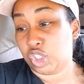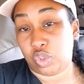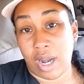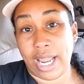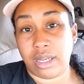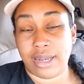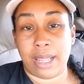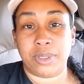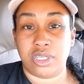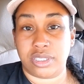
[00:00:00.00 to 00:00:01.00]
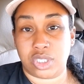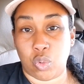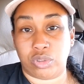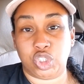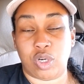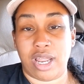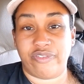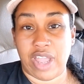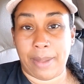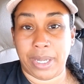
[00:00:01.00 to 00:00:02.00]
try the neighborhood stores. Try
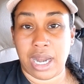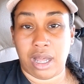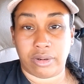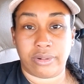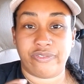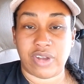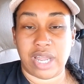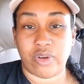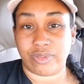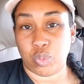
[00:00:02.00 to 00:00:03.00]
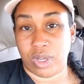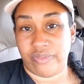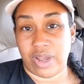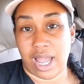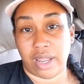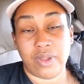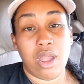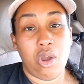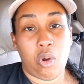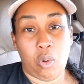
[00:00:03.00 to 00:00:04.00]
Family Dollar, 5 off
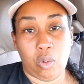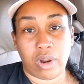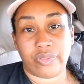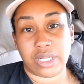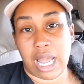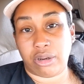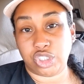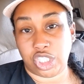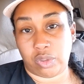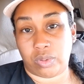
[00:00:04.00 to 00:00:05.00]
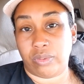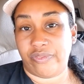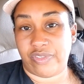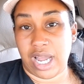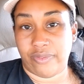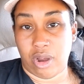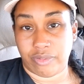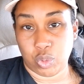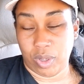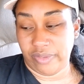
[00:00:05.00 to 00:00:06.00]
25, or the Dollar General, 5
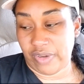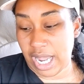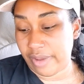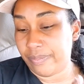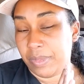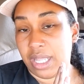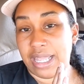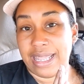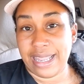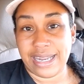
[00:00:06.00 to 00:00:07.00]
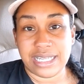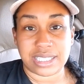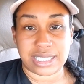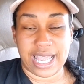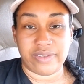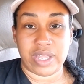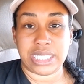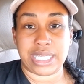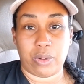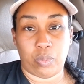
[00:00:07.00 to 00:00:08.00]
off 25. Any
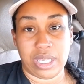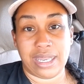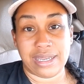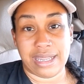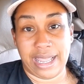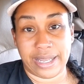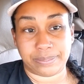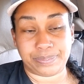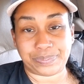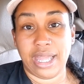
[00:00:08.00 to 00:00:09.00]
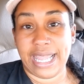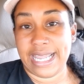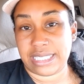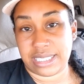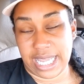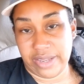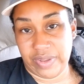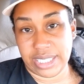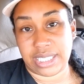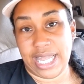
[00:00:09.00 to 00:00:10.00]
savings that we can get is
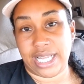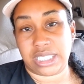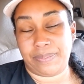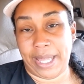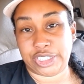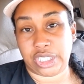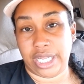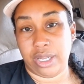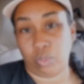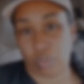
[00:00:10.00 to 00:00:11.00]
savings, especially